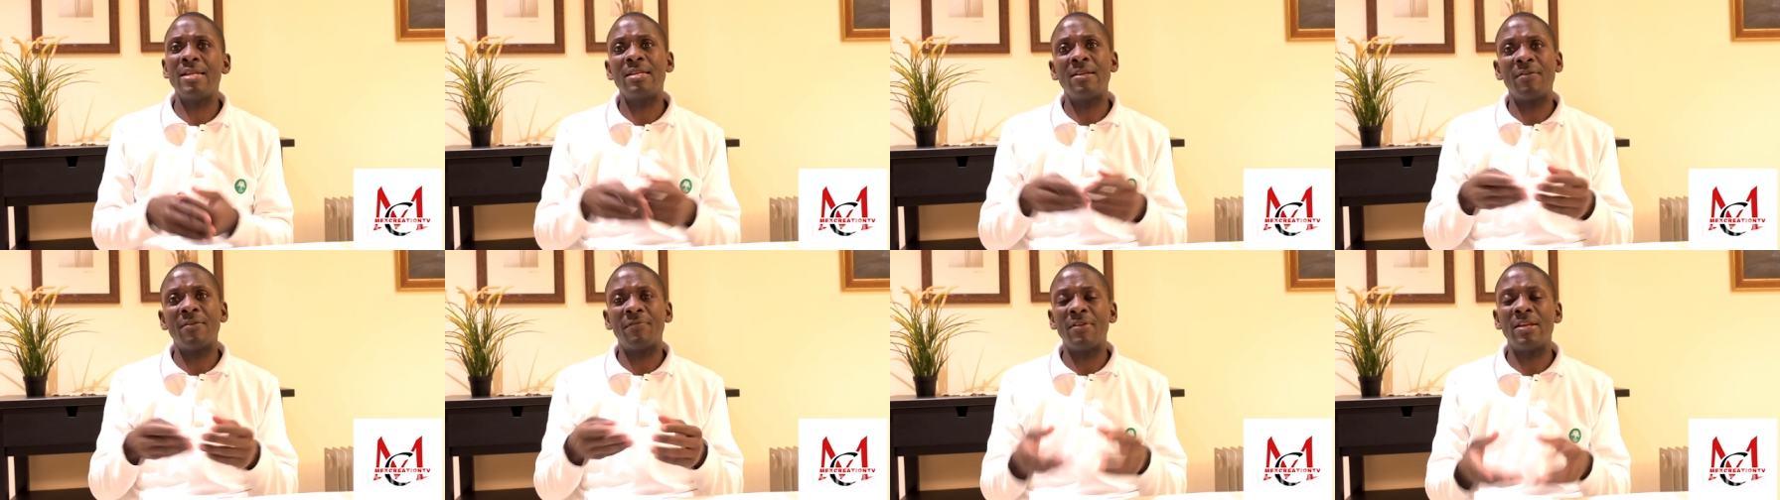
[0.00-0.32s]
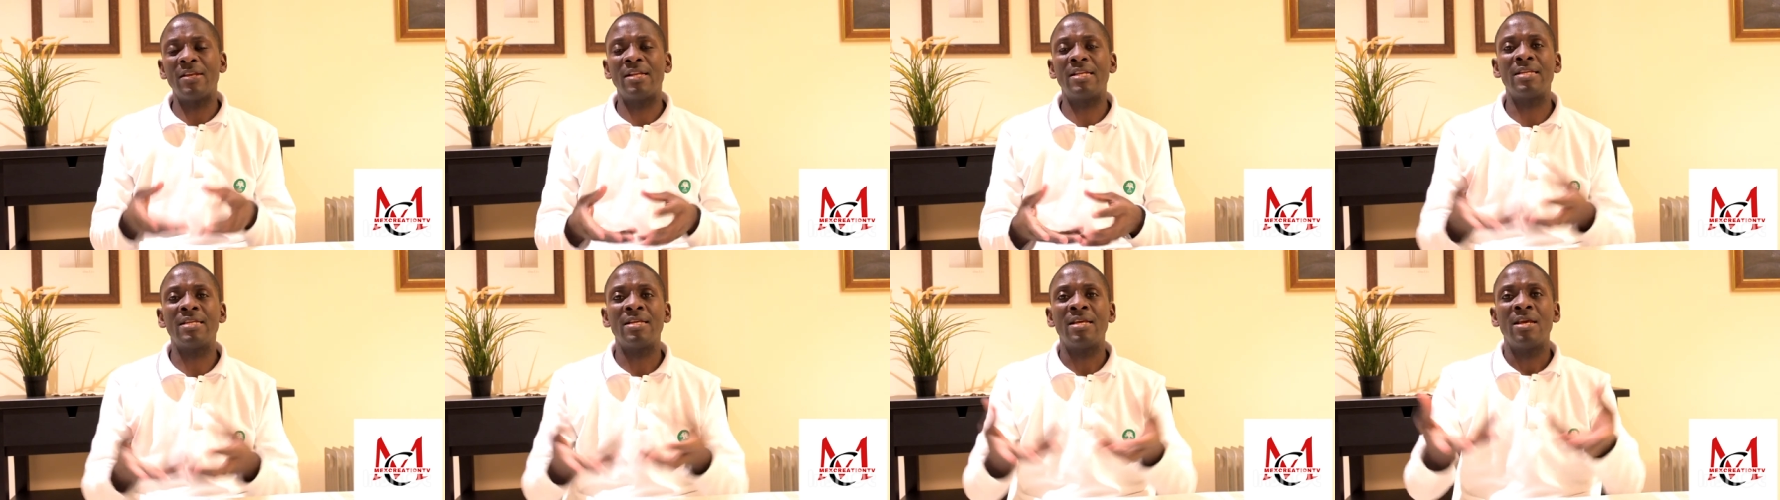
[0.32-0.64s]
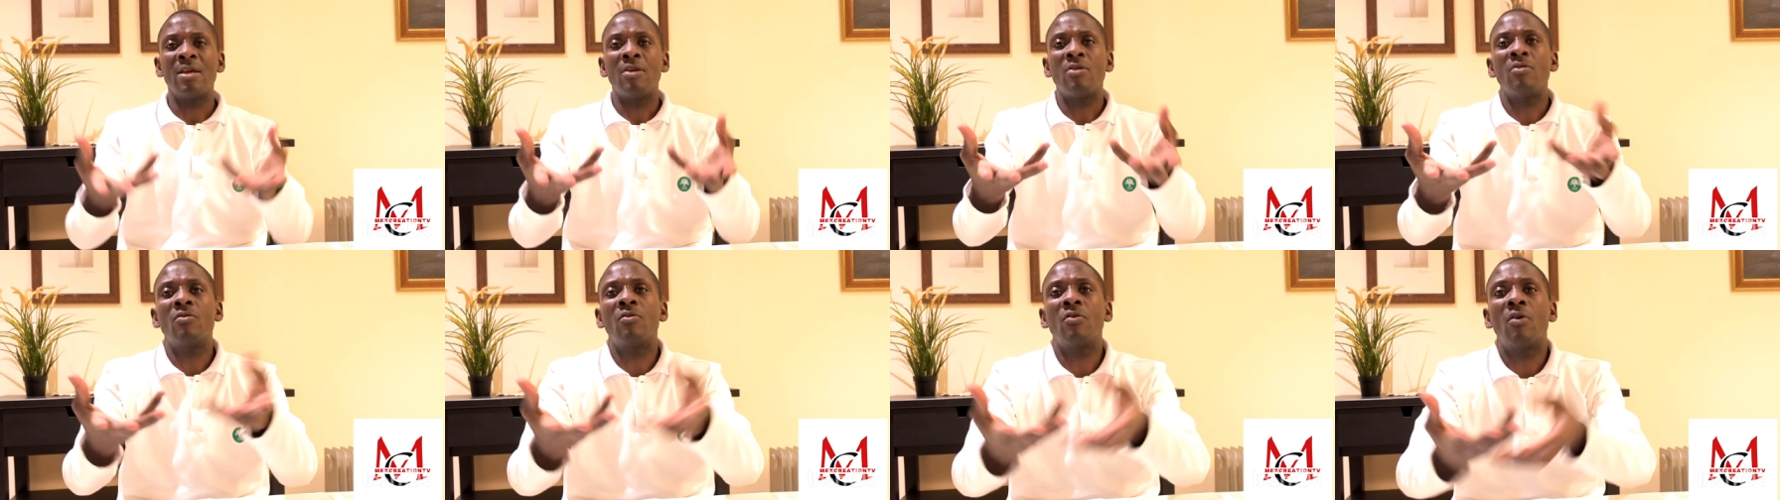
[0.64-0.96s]
Definitely,
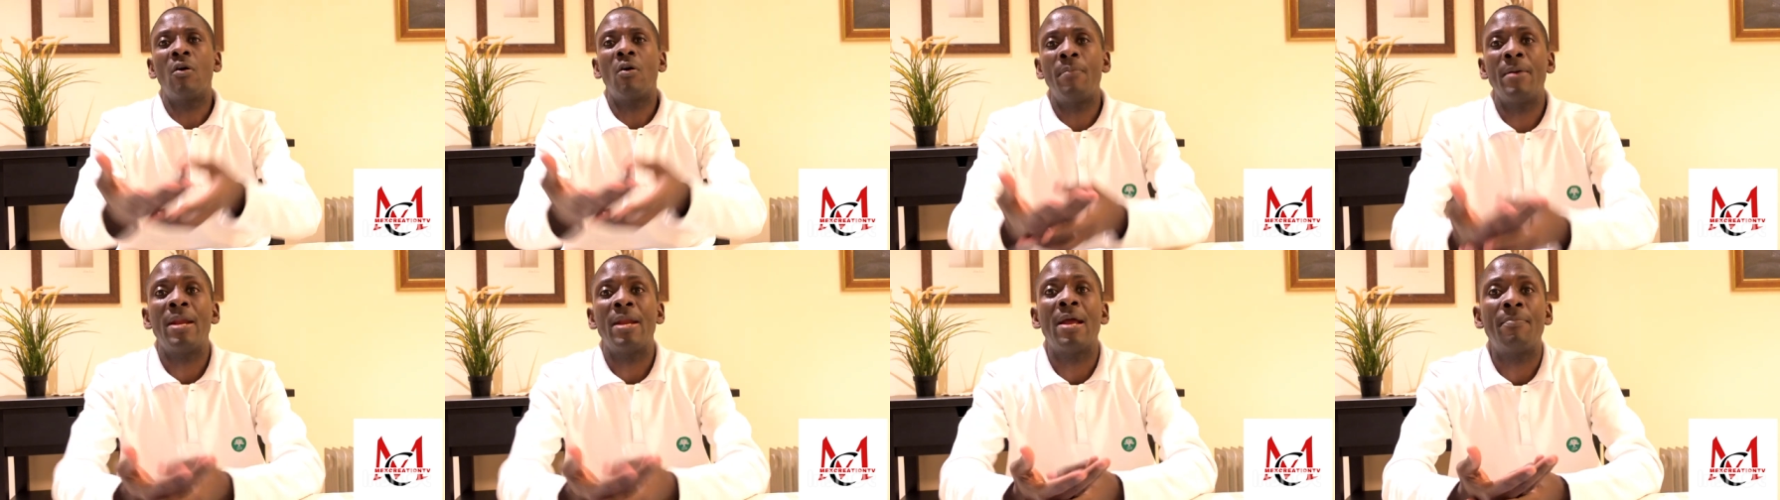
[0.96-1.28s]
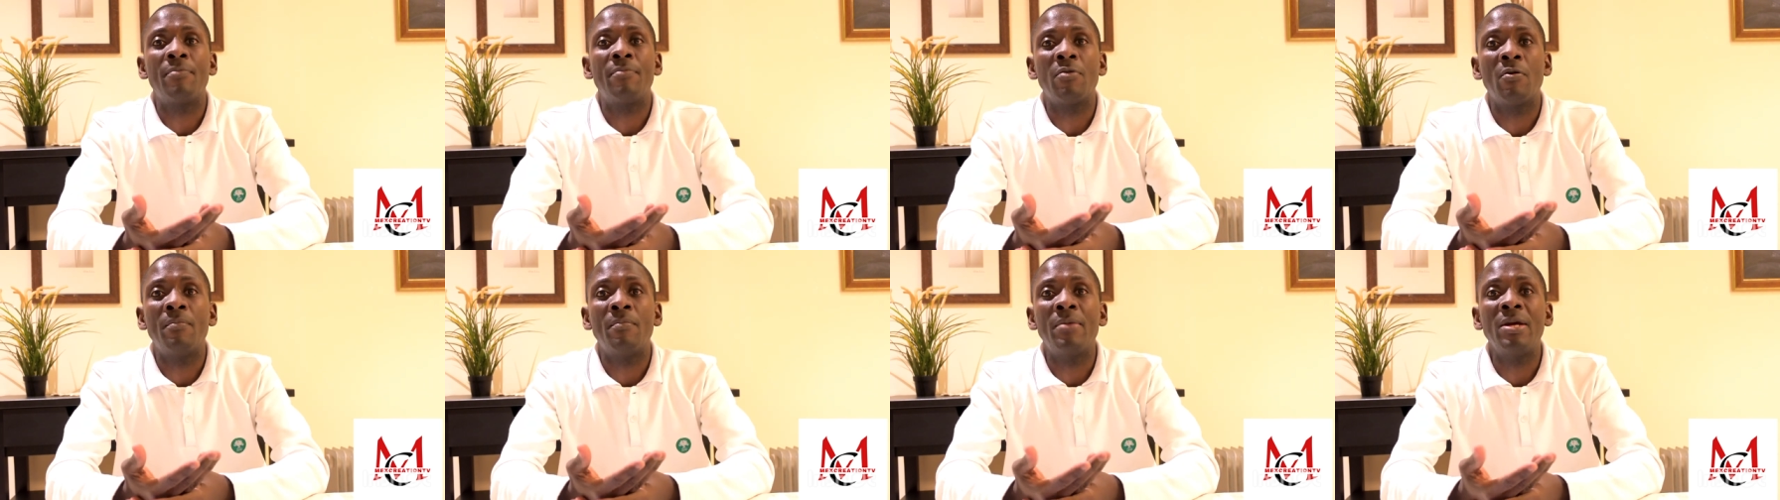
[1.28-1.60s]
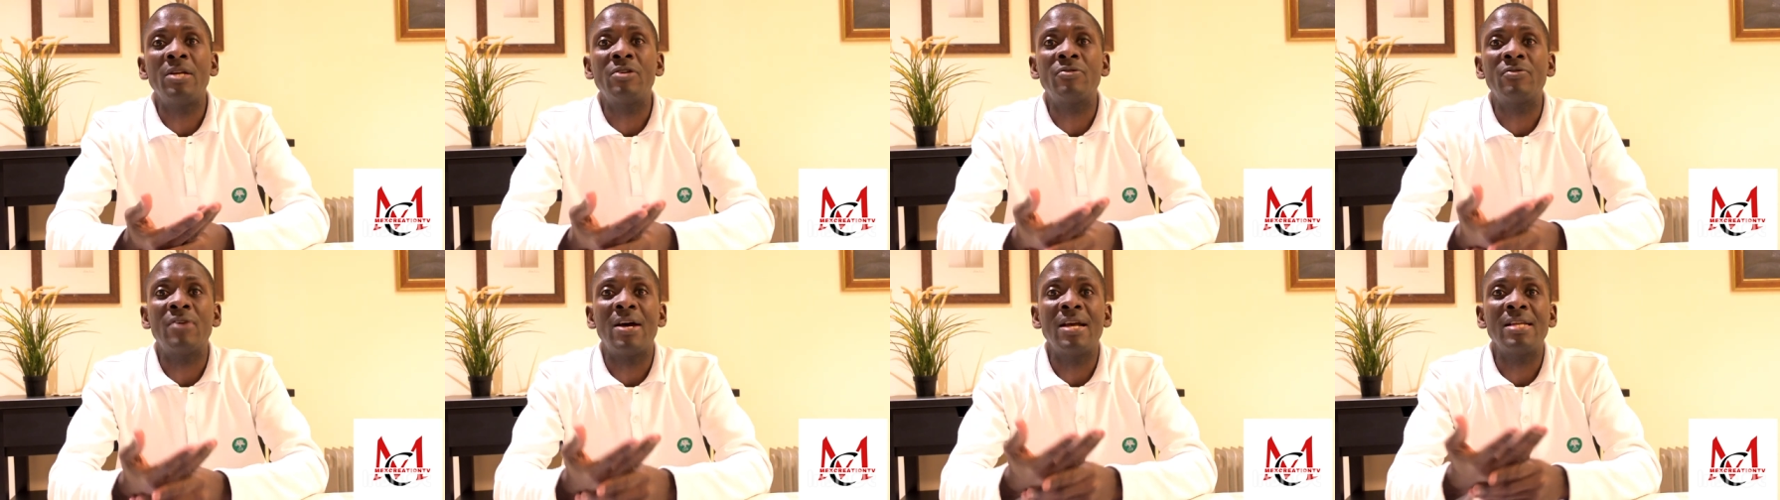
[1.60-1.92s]
you'll open up your
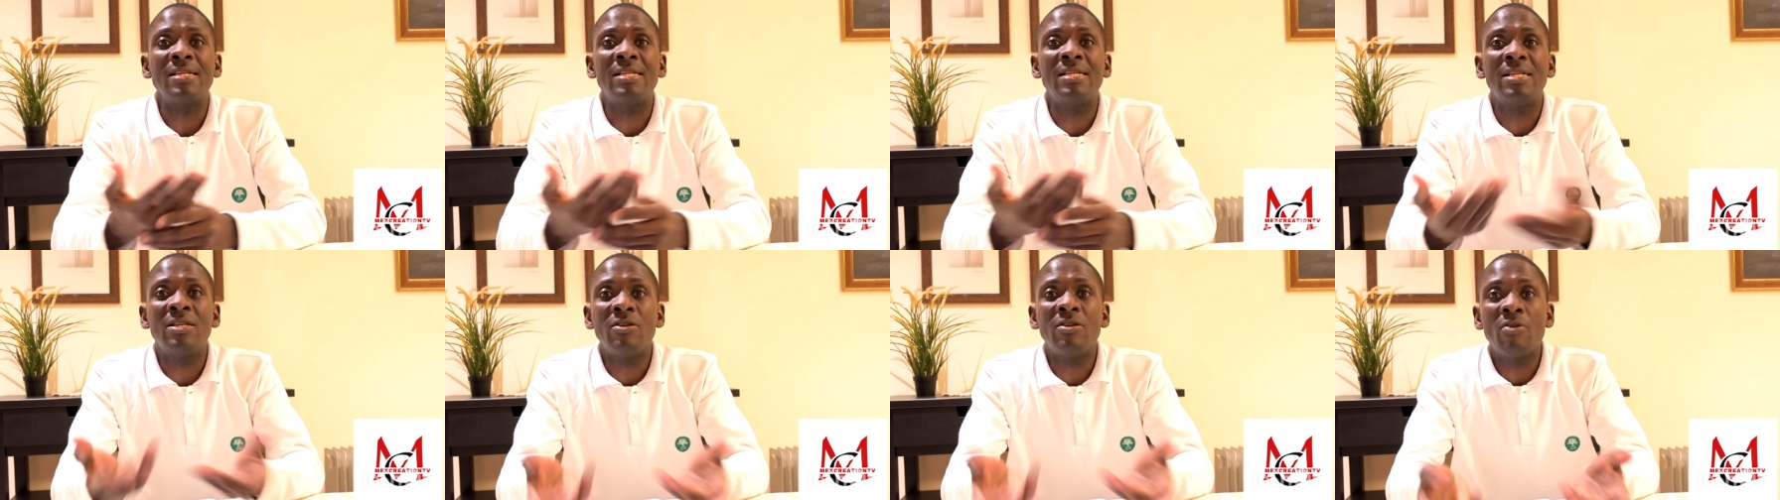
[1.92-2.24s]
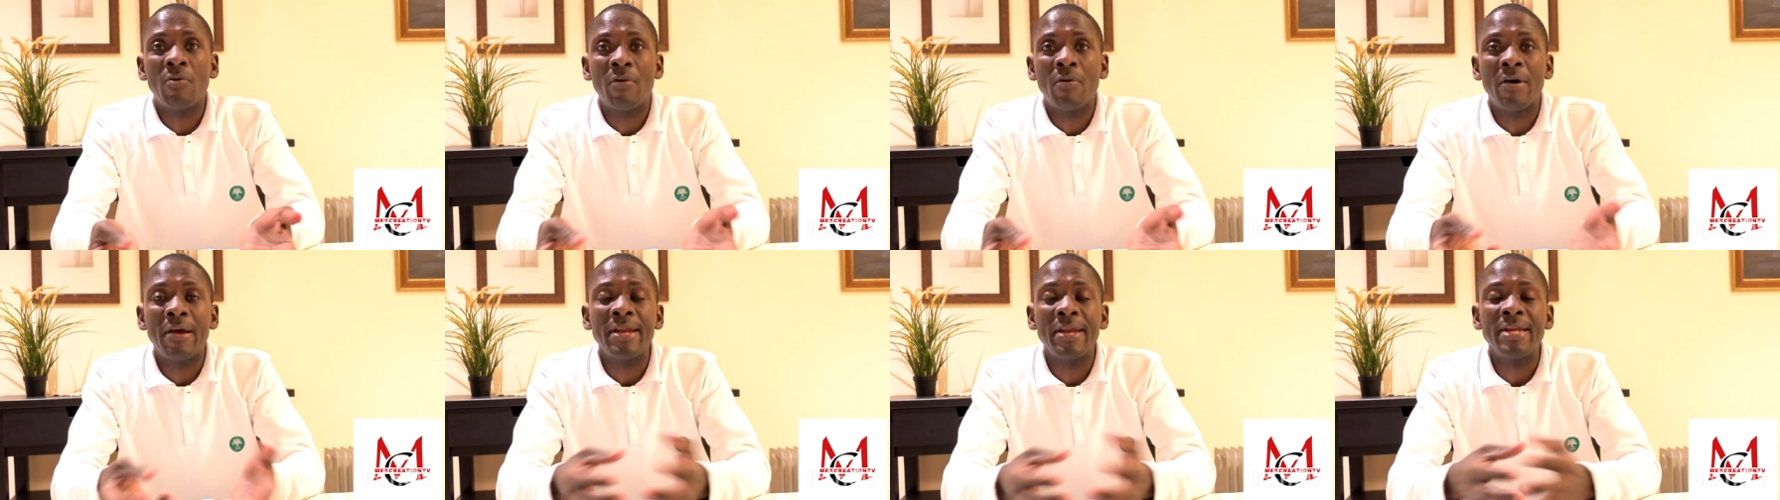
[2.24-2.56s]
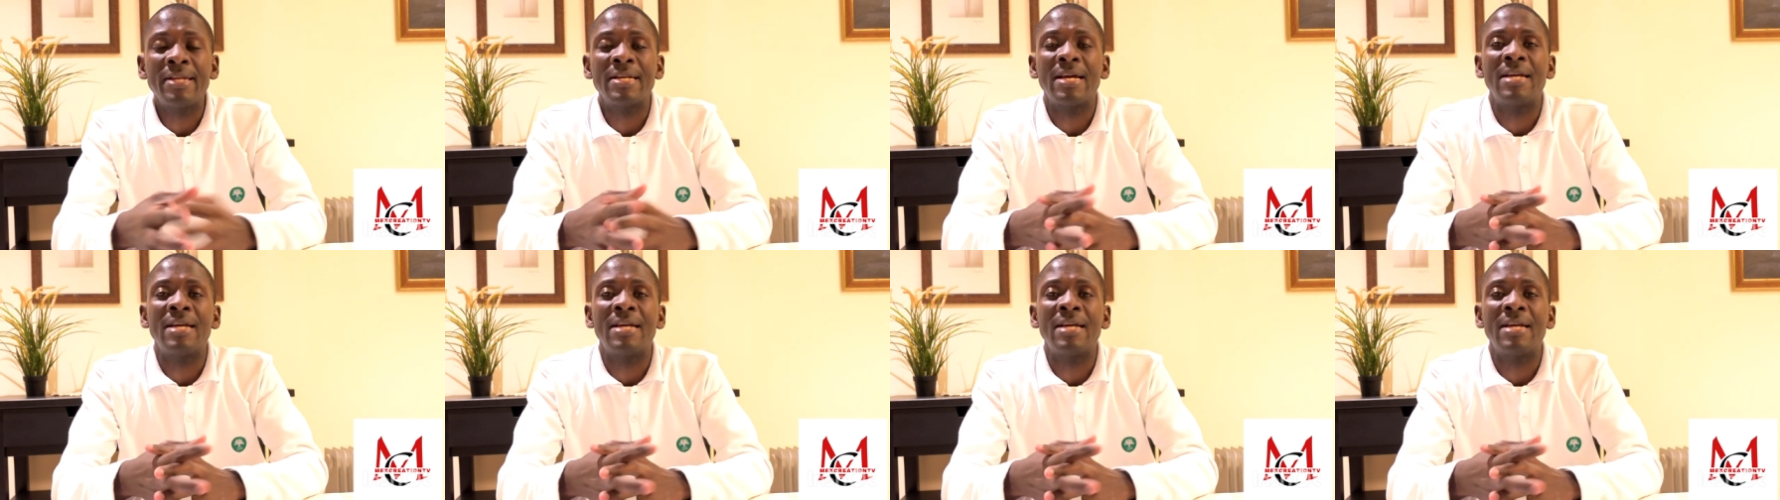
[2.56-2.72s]
Metrash in your wallet